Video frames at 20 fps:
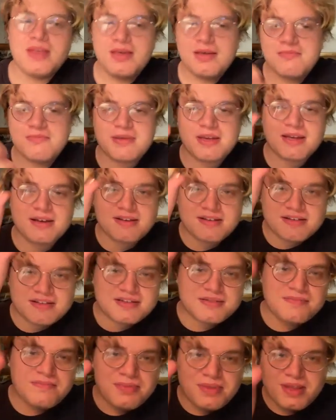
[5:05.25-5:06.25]
because
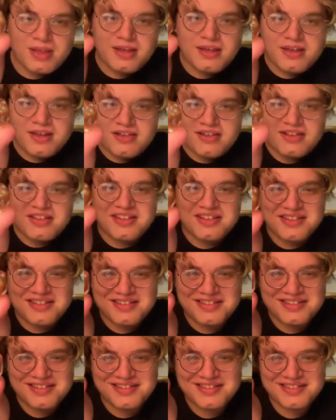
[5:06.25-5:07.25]

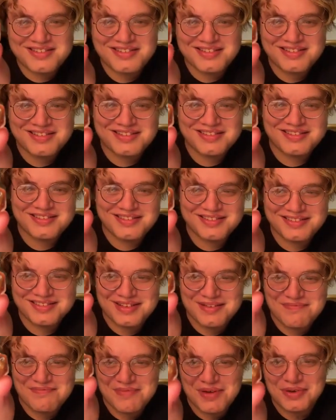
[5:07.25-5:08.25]
the
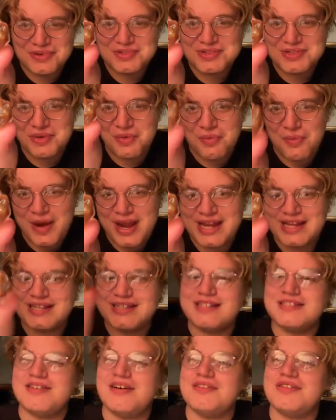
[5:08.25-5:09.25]
most weight
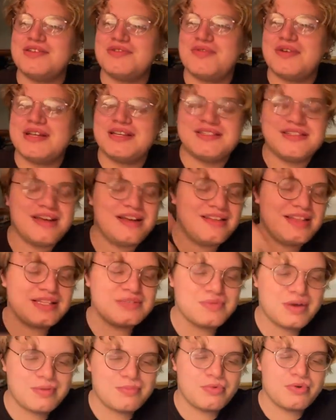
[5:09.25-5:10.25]
is on the 20 side. That's
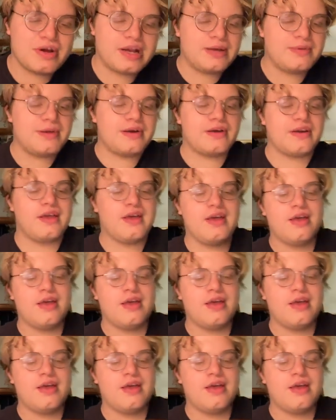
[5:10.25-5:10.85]
what I'm worried about.